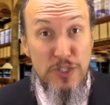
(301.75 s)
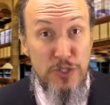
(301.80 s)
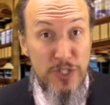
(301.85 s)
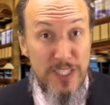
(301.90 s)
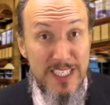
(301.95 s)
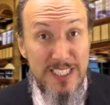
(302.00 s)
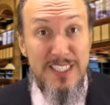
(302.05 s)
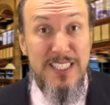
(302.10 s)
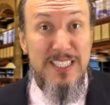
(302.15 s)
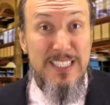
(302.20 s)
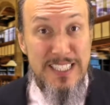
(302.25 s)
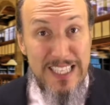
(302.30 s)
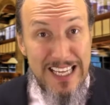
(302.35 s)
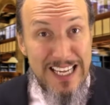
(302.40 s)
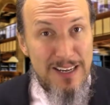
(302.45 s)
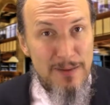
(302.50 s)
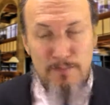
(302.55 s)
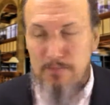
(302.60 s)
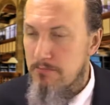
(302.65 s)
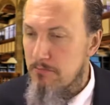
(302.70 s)
Jesus
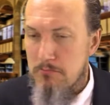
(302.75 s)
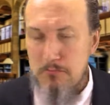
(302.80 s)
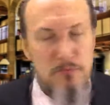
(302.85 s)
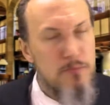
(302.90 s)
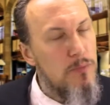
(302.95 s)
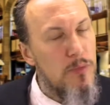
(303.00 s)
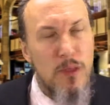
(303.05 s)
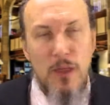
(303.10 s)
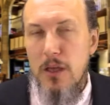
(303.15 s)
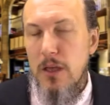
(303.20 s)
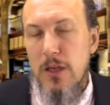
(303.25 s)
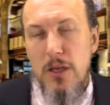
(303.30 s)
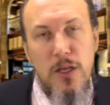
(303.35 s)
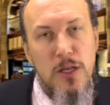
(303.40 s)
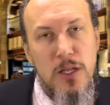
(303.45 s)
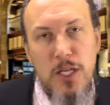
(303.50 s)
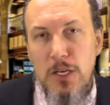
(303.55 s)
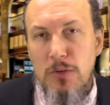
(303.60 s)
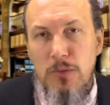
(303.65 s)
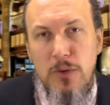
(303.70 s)
did,
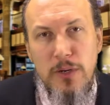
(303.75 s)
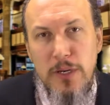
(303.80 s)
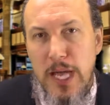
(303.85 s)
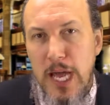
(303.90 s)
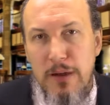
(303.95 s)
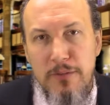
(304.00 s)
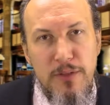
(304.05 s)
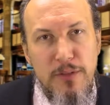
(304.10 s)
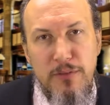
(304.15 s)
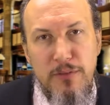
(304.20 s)
you won't have the